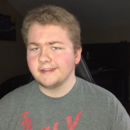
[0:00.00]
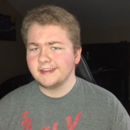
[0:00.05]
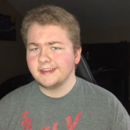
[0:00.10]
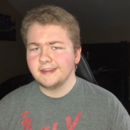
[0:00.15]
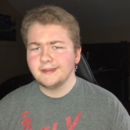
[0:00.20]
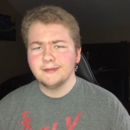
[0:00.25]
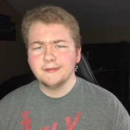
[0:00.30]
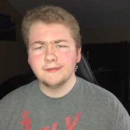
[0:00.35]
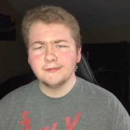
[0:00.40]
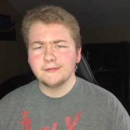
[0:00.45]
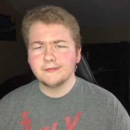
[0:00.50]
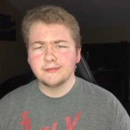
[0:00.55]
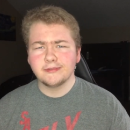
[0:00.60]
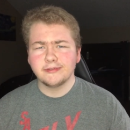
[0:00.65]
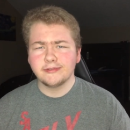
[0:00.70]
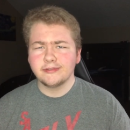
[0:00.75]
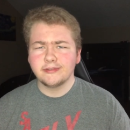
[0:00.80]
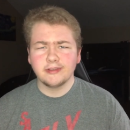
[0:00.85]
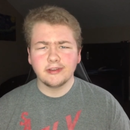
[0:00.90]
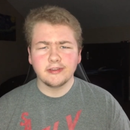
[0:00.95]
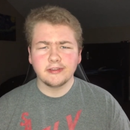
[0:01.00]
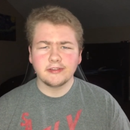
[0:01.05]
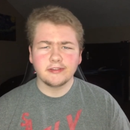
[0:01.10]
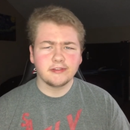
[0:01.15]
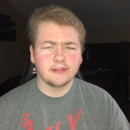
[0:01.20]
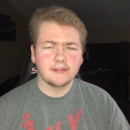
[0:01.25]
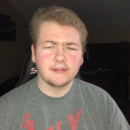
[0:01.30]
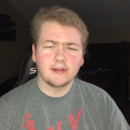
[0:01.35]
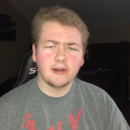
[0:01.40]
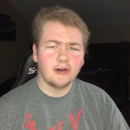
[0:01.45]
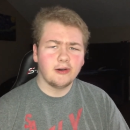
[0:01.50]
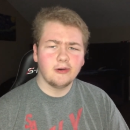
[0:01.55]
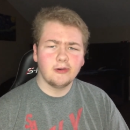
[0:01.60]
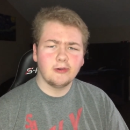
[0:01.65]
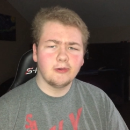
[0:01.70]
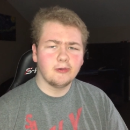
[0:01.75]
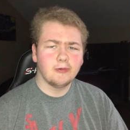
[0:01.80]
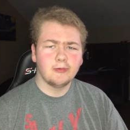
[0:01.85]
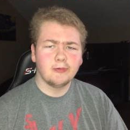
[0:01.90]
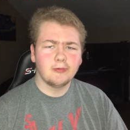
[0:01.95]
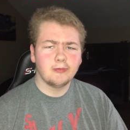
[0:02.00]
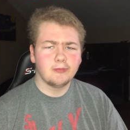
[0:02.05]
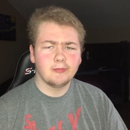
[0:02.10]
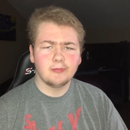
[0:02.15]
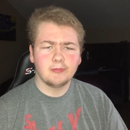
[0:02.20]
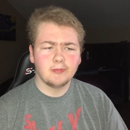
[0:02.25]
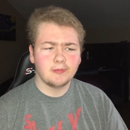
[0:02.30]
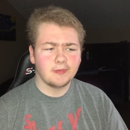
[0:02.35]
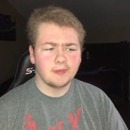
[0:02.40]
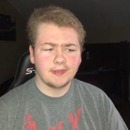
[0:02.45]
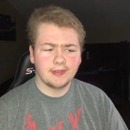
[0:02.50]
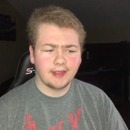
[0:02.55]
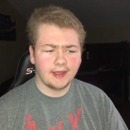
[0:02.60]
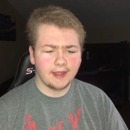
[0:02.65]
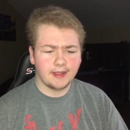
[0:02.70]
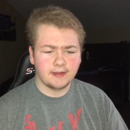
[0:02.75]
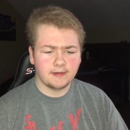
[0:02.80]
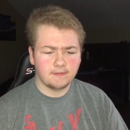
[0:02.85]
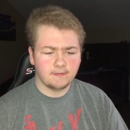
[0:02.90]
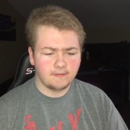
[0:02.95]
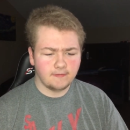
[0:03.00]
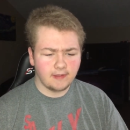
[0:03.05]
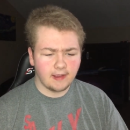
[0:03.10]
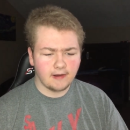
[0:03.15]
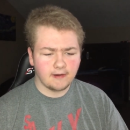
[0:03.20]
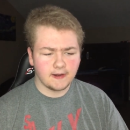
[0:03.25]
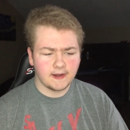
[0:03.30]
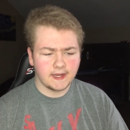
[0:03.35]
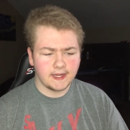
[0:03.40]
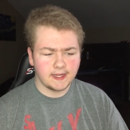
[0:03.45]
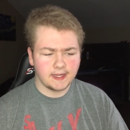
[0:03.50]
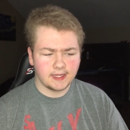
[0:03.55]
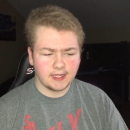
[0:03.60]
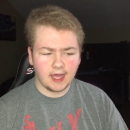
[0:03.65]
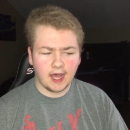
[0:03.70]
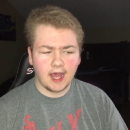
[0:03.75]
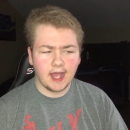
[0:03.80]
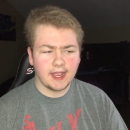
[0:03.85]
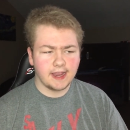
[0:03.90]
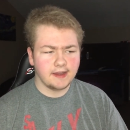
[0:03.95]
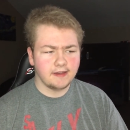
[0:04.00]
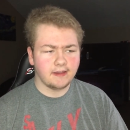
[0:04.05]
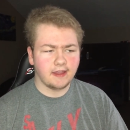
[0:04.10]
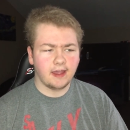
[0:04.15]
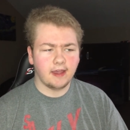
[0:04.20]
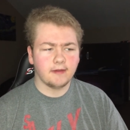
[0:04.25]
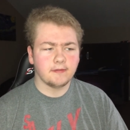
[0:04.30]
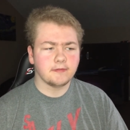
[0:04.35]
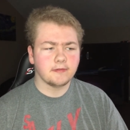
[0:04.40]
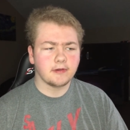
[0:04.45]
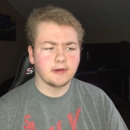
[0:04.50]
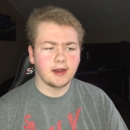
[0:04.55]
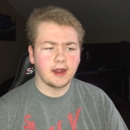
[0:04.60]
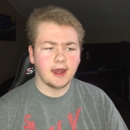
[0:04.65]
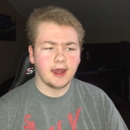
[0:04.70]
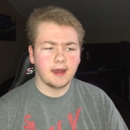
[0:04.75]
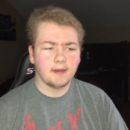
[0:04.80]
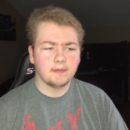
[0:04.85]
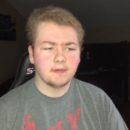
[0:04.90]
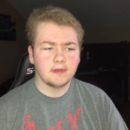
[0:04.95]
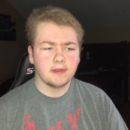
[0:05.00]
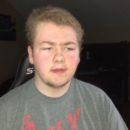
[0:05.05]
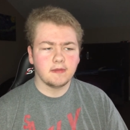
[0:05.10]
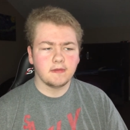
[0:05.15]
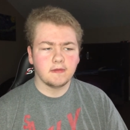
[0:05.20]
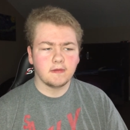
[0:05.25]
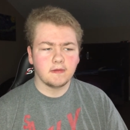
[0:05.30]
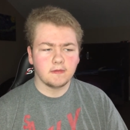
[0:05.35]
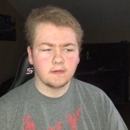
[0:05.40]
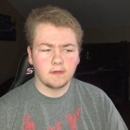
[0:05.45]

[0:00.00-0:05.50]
he was just so, like, very kind after it happened.